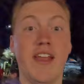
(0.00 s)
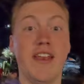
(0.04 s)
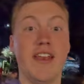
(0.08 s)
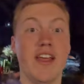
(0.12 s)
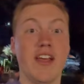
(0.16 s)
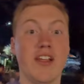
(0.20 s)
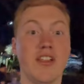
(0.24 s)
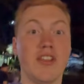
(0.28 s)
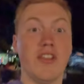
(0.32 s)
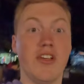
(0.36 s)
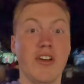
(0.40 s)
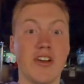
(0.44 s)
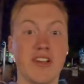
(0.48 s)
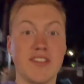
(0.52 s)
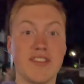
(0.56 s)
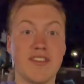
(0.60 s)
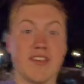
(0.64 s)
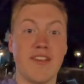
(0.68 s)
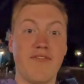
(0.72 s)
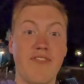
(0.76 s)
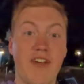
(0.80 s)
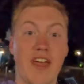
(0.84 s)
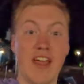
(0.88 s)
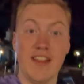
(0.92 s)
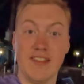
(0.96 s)
and it
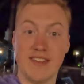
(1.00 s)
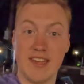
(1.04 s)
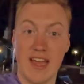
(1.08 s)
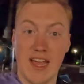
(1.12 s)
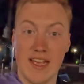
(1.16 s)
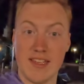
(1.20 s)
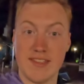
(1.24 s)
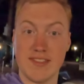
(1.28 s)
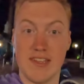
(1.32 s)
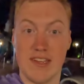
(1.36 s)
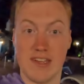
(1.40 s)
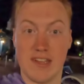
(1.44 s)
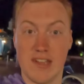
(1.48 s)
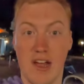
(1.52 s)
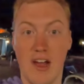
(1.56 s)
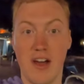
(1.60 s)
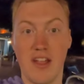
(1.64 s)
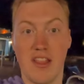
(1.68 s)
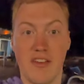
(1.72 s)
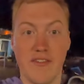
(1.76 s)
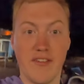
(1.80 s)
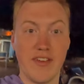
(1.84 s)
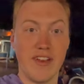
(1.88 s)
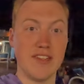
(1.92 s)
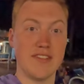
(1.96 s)
looks fantastic.
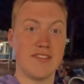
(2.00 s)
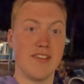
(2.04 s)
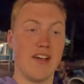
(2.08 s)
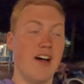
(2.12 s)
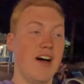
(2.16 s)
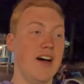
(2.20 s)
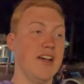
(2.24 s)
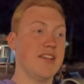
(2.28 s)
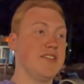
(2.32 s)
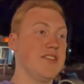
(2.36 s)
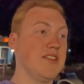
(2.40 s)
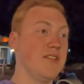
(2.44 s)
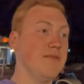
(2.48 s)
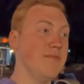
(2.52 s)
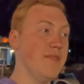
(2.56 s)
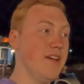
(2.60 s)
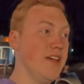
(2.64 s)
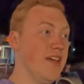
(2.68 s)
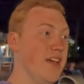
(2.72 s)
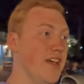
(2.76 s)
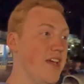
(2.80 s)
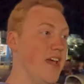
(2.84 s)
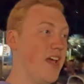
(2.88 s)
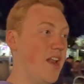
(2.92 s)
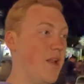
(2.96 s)
All of it is awesome
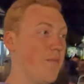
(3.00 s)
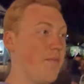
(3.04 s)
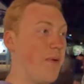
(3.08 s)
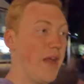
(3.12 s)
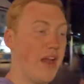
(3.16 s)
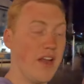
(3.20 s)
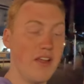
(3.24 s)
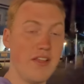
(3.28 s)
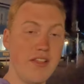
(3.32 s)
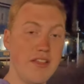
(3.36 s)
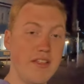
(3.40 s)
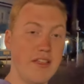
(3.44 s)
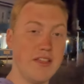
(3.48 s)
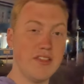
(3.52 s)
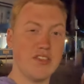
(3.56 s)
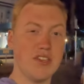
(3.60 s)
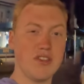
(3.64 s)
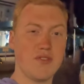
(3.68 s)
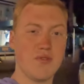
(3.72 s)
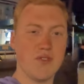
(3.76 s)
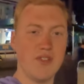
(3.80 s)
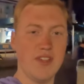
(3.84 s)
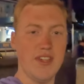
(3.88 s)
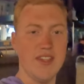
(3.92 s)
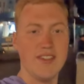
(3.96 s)
and apparently they
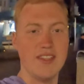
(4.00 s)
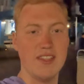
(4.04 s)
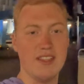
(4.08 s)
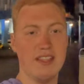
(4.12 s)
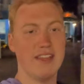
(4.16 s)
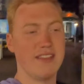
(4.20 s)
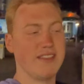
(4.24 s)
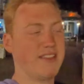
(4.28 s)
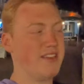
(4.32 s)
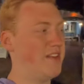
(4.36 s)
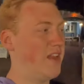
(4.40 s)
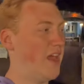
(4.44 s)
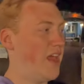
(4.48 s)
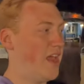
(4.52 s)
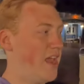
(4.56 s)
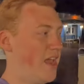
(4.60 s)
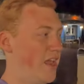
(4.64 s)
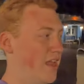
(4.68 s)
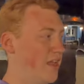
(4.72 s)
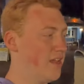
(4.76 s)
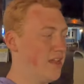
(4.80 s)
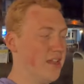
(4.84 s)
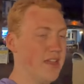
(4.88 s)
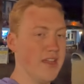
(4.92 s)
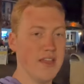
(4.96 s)
just released it like
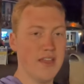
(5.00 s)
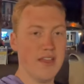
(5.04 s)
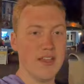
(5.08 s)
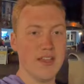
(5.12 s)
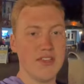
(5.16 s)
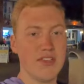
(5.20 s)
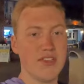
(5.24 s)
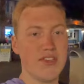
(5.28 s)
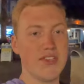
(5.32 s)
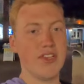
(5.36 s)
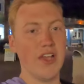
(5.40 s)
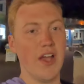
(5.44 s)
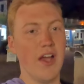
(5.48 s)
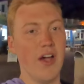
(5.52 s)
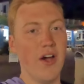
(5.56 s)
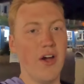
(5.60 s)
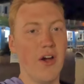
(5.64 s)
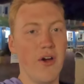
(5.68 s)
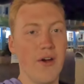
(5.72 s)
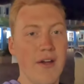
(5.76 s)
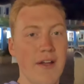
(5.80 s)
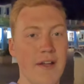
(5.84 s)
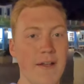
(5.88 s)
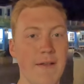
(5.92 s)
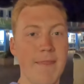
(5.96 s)
today.
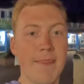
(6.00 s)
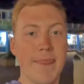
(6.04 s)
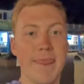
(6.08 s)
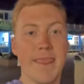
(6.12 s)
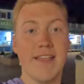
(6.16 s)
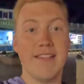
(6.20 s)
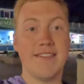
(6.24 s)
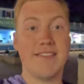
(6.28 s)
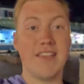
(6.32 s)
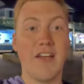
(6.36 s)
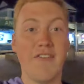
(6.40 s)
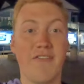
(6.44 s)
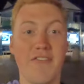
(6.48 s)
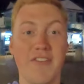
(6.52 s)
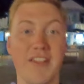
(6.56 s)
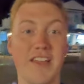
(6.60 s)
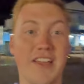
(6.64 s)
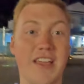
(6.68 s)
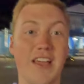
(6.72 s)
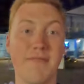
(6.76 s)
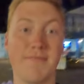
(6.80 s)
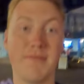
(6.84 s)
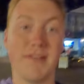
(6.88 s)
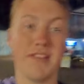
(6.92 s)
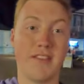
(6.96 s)
So
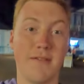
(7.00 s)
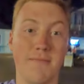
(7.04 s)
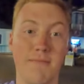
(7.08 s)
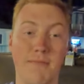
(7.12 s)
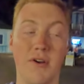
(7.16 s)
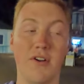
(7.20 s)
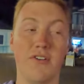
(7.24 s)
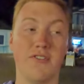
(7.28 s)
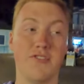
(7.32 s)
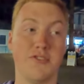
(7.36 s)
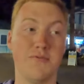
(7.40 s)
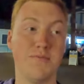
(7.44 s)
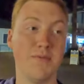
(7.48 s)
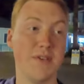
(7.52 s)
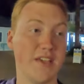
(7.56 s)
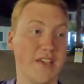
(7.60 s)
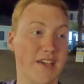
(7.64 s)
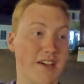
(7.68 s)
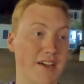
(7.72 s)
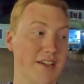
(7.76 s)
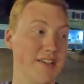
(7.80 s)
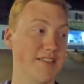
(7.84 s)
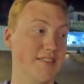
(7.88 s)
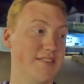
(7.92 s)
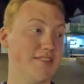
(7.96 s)
definitely come get the merch
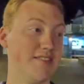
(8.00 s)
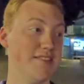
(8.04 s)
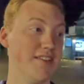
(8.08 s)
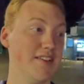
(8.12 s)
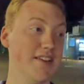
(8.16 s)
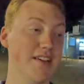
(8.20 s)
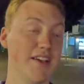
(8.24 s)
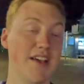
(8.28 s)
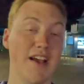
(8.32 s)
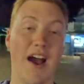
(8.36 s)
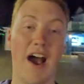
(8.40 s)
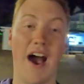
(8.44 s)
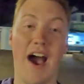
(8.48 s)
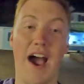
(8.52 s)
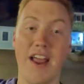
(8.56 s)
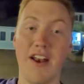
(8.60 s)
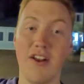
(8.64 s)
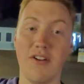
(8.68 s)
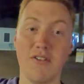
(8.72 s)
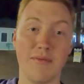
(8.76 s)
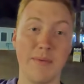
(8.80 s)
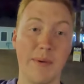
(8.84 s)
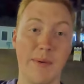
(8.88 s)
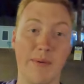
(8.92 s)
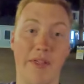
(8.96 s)
because I
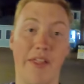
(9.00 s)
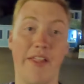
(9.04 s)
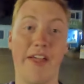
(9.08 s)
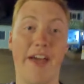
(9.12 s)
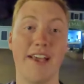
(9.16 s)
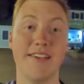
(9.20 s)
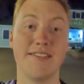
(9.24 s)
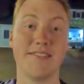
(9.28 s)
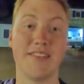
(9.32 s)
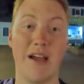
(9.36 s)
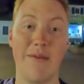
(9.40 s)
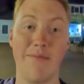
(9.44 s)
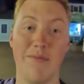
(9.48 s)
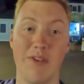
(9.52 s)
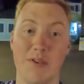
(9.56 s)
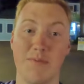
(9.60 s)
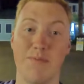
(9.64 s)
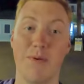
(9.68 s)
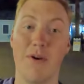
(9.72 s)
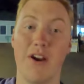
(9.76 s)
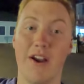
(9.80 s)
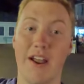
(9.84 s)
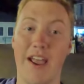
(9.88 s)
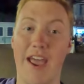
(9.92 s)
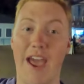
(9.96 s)
don't remember the last time this
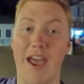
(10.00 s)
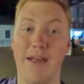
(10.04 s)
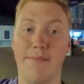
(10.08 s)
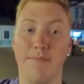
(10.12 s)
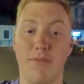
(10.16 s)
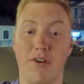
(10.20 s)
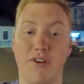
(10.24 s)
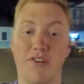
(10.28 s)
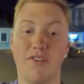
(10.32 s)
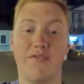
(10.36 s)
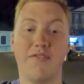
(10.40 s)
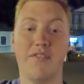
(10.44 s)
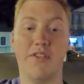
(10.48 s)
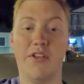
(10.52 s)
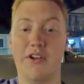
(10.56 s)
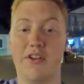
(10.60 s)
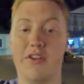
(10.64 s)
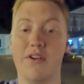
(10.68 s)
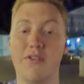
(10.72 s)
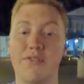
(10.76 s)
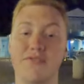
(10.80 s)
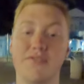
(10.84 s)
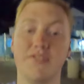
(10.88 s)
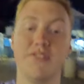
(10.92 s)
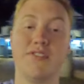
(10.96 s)
park had merch for their
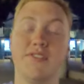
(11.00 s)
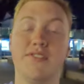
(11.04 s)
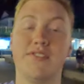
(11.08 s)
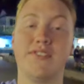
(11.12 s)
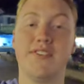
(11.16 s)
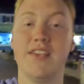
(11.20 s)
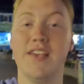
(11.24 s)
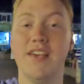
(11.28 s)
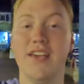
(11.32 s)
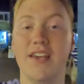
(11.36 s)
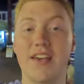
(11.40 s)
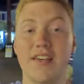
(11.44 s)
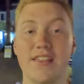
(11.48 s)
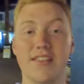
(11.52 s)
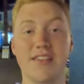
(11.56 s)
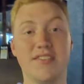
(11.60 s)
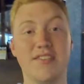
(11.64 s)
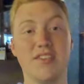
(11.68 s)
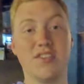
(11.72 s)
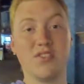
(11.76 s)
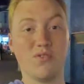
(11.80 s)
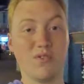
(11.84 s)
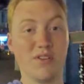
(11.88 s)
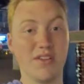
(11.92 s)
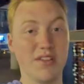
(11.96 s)
coasters.
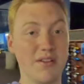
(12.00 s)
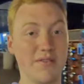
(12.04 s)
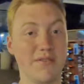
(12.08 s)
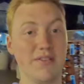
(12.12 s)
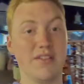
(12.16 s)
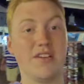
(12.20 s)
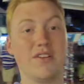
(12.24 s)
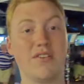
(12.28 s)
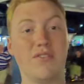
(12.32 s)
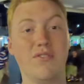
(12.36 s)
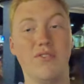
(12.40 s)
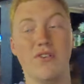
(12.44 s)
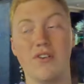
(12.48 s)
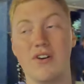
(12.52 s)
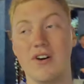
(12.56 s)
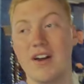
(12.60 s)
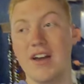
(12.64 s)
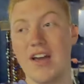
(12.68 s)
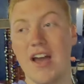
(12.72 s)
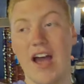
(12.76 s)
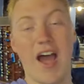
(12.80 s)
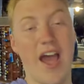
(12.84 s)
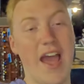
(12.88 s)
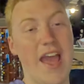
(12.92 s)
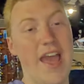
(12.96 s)
This is really, really cool.
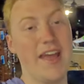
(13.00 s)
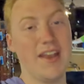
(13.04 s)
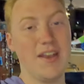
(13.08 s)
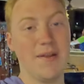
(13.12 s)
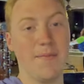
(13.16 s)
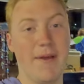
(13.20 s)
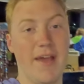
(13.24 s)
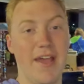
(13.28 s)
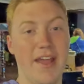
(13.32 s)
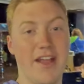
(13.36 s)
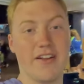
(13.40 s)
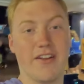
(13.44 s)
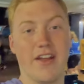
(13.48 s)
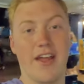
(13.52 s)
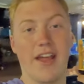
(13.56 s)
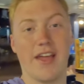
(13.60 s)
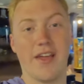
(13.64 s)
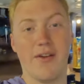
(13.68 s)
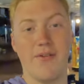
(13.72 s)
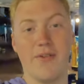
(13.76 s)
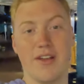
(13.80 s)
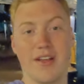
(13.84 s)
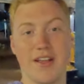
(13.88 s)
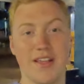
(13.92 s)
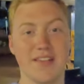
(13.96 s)
I had to buy a
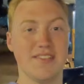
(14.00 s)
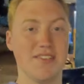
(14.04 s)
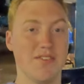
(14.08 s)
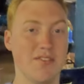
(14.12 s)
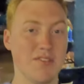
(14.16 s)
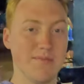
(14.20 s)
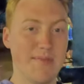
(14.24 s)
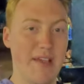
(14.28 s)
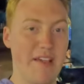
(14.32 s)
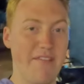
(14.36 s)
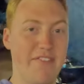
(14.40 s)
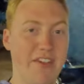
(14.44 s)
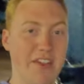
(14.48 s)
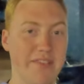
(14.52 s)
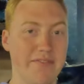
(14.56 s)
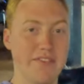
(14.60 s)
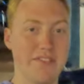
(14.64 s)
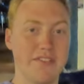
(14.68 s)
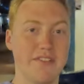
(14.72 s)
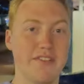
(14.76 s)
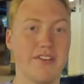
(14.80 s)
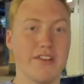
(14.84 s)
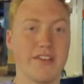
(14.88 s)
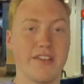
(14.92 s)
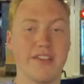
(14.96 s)
Kraken one because it was my
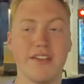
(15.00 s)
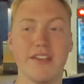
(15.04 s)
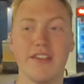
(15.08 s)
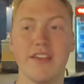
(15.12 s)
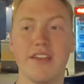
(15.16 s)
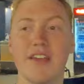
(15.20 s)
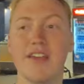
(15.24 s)
favorite look.